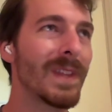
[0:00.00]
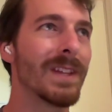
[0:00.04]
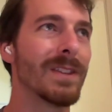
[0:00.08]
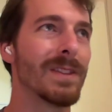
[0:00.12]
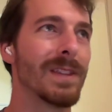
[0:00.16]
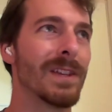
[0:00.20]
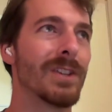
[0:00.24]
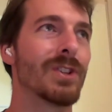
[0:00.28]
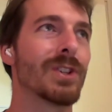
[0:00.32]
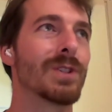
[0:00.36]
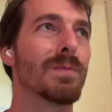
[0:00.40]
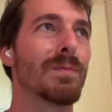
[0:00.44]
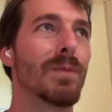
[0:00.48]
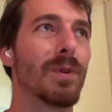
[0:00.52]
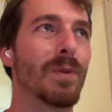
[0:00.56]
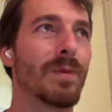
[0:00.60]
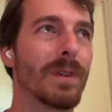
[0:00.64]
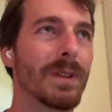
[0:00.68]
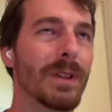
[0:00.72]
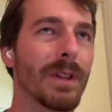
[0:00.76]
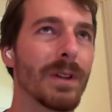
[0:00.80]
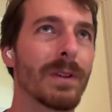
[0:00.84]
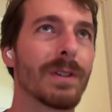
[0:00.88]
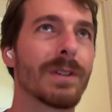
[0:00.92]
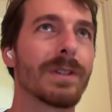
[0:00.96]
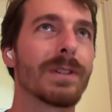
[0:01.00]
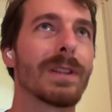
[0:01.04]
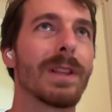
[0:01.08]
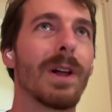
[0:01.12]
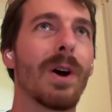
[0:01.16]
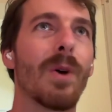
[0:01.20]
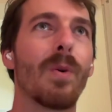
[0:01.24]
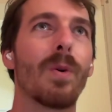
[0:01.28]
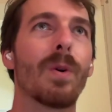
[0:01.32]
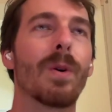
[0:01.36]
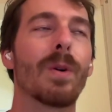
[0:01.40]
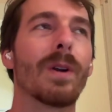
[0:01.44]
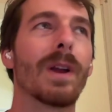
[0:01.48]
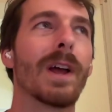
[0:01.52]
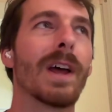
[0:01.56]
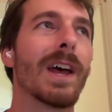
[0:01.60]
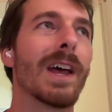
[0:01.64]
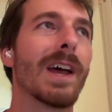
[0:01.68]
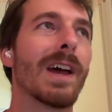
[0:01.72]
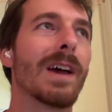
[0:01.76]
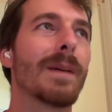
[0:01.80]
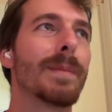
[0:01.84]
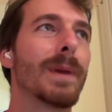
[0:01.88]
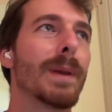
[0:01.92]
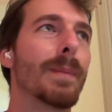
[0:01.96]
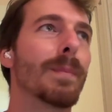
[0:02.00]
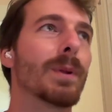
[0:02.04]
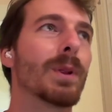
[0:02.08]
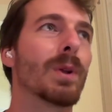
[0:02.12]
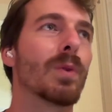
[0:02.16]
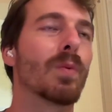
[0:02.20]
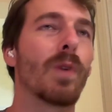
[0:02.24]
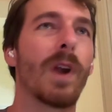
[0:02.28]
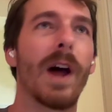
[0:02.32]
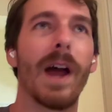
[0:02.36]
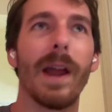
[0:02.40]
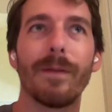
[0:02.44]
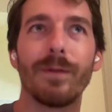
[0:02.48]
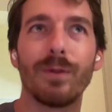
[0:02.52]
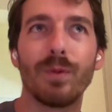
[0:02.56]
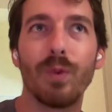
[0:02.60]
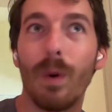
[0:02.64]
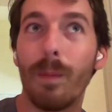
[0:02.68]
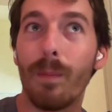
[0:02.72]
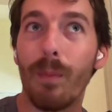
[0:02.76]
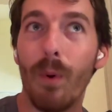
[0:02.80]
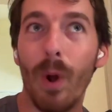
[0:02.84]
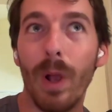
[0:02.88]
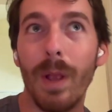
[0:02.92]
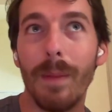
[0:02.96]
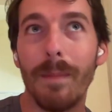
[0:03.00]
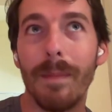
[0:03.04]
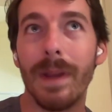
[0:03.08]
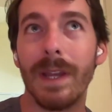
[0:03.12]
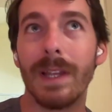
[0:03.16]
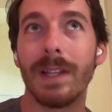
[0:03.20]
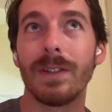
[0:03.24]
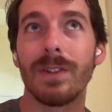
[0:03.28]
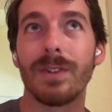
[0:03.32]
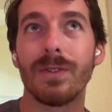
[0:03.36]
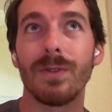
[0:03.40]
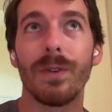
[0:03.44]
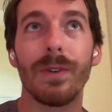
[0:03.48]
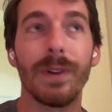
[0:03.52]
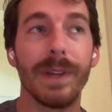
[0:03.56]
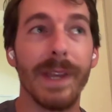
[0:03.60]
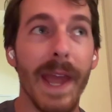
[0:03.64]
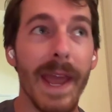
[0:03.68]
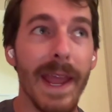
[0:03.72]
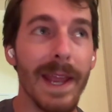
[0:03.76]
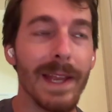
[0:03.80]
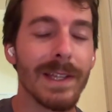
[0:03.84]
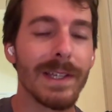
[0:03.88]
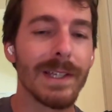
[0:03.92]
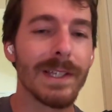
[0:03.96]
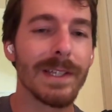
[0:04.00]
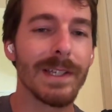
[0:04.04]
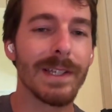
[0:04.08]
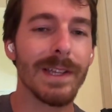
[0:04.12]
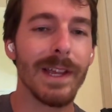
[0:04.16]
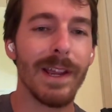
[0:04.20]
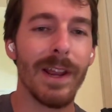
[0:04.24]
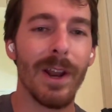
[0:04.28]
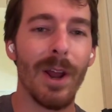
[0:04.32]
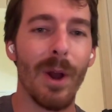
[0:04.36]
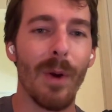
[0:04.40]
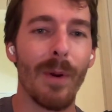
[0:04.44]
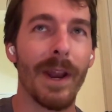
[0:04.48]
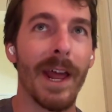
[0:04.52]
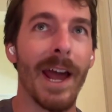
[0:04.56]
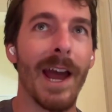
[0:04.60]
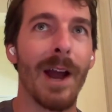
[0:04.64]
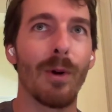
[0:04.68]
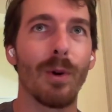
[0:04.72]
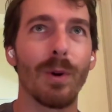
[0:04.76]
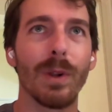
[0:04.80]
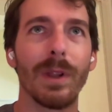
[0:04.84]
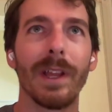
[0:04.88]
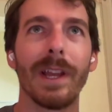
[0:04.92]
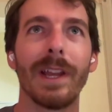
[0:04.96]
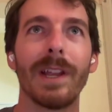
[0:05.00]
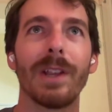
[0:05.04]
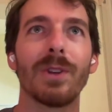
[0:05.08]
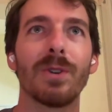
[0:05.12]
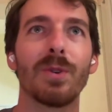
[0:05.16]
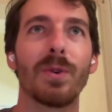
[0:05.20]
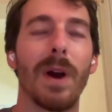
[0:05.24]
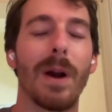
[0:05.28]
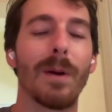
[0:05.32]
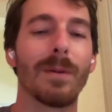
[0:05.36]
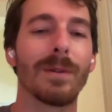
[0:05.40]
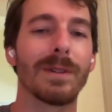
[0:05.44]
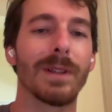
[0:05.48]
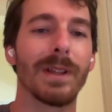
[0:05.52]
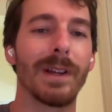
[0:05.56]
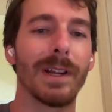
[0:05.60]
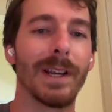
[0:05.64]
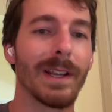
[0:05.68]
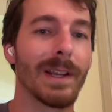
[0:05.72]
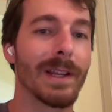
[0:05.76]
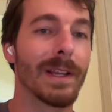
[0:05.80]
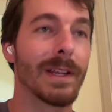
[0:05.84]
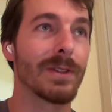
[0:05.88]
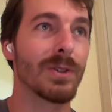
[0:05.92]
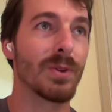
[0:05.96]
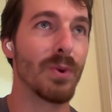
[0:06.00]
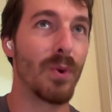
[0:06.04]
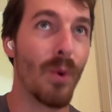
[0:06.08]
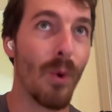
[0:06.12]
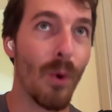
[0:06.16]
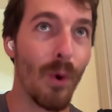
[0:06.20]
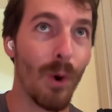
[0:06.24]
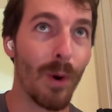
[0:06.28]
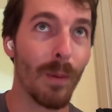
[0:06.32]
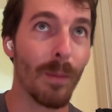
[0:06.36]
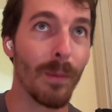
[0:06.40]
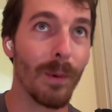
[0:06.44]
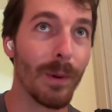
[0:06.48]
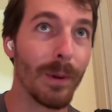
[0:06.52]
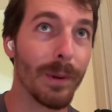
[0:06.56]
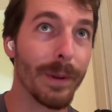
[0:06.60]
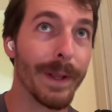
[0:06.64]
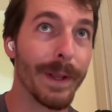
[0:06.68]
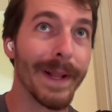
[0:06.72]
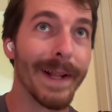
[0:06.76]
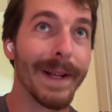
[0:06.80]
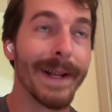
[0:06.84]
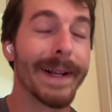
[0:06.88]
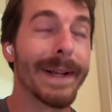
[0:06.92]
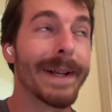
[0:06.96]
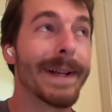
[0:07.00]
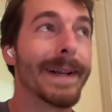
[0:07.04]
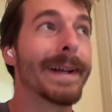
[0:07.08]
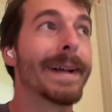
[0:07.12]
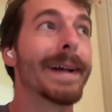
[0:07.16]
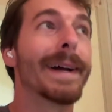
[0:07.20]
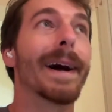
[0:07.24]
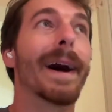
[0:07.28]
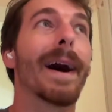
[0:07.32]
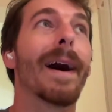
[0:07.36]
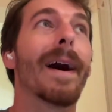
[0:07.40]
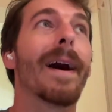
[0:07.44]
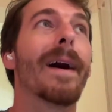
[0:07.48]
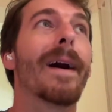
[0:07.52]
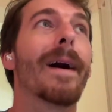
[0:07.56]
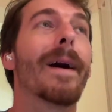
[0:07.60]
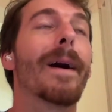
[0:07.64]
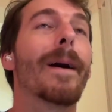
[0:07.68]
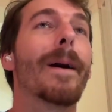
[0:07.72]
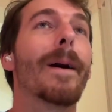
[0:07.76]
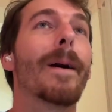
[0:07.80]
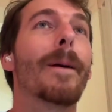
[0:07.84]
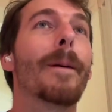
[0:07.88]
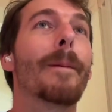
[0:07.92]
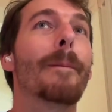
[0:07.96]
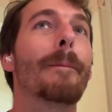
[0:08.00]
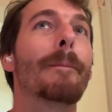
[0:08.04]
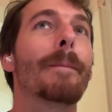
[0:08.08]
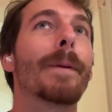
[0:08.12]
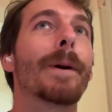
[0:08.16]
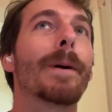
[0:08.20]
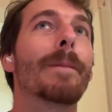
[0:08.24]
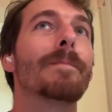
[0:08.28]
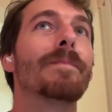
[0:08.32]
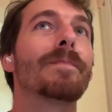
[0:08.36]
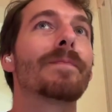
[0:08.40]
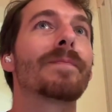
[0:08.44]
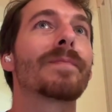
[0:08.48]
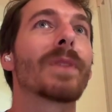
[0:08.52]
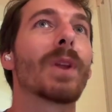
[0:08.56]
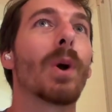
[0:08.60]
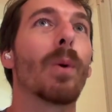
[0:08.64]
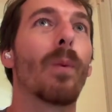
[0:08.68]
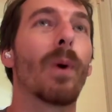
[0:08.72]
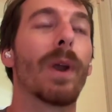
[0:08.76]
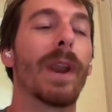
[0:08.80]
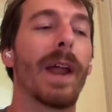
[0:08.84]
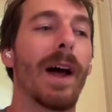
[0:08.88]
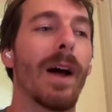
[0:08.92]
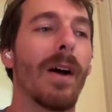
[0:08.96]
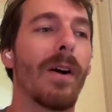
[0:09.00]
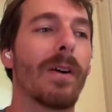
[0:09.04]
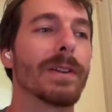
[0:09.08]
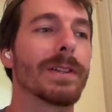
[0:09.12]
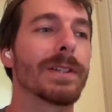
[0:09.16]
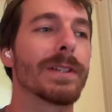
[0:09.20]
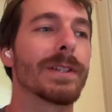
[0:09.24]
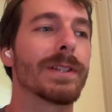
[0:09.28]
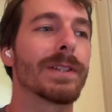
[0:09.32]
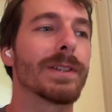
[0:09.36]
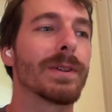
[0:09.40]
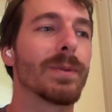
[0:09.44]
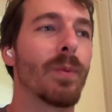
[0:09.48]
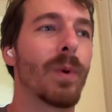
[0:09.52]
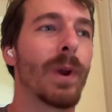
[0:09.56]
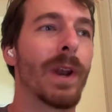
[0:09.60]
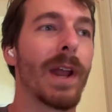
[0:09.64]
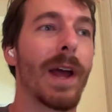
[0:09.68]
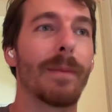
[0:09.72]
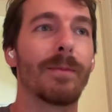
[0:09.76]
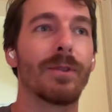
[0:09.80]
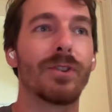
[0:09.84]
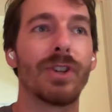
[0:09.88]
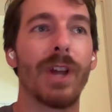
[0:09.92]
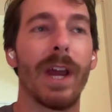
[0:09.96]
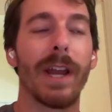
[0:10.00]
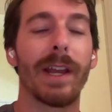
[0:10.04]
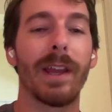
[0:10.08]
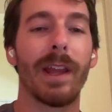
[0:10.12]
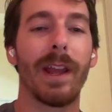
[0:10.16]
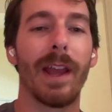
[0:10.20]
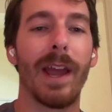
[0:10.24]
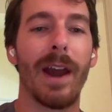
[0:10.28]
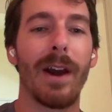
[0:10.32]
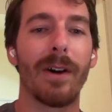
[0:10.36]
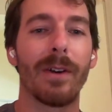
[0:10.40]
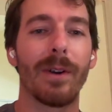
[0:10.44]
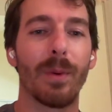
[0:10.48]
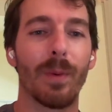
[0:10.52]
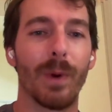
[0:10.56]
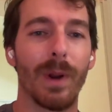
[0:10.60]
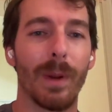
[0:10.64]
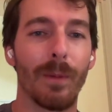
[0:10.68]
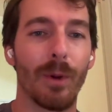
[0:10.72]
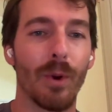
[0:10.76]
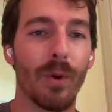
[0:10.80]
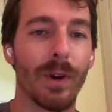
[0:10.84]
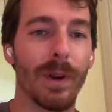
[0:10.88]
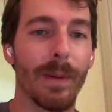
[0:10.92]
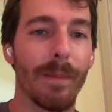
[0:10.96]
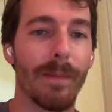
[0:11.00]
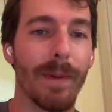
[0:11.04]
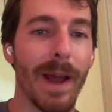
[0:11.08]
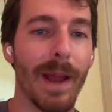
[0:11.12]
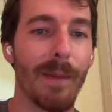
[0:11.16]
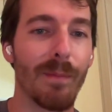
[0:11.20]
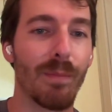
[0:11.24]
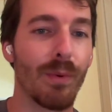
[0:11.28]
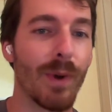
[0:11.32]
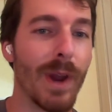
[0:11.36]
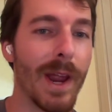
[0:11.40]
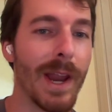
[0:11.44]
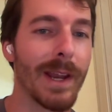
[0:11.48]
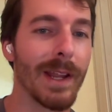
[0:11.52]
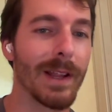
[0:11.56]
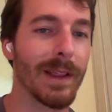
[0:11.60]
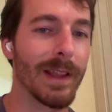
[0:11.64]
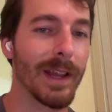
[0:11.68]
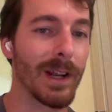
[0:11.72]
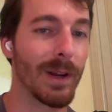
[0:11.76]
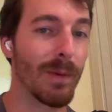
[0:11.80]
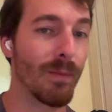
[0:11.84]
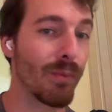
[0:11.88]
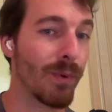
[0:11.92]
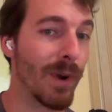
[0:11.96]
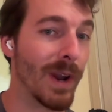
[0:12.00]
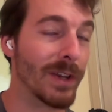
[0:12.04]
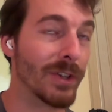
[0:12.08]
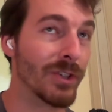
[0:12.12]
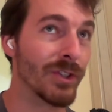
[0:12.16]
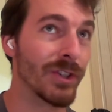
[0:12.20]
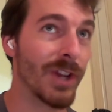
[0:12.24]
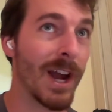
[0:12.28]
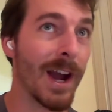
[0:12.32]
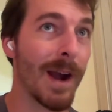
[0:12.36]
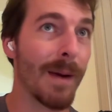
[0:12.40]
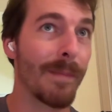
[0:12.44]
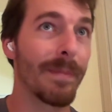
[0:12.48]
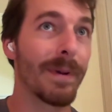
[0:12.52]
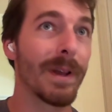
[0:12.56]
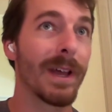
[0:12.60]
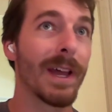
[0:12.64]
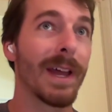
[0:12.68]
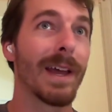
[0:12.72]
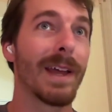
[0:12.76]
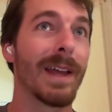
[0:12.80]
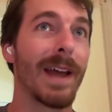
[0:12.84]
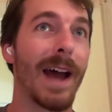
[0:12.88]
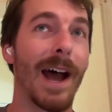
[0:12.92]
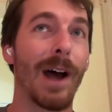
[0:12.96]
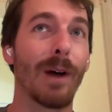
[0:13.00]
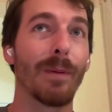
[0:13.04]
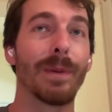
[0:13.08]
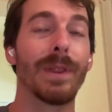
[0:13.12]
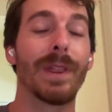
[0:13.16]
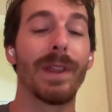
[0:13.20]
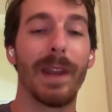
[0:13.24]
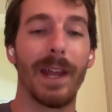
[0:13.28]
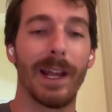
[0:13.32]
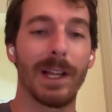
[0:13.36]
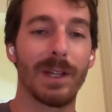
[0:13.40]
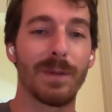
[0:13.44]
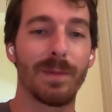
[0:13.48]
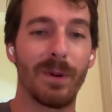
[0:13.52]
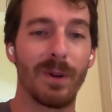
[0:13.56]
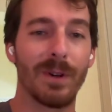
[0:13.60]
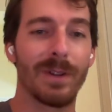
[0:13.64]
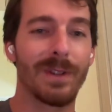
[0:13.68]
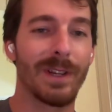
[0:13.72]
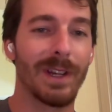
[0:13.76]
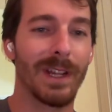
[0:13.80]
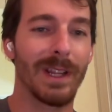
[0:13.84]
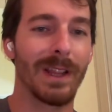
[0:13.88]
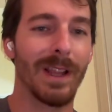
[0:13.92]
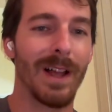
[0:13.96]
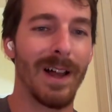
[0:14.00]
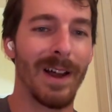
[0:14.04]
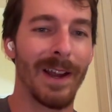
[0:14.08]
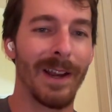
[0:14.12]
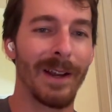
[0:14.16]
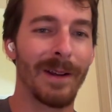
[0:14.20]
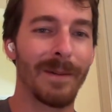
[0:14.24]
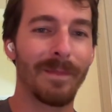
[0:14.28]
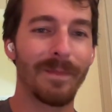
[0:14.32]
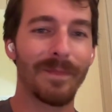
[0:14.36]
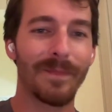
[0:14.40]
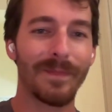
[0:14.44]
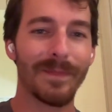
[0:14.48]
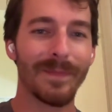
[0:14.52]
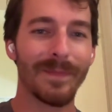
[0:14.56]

they just move a little slower. People arrive to appointments or dates, an hour late, 2 hours late, and it's normal. What else? When I'm checking out or when I'm going to buy bread at like a bread shop, I'll be the next person in line.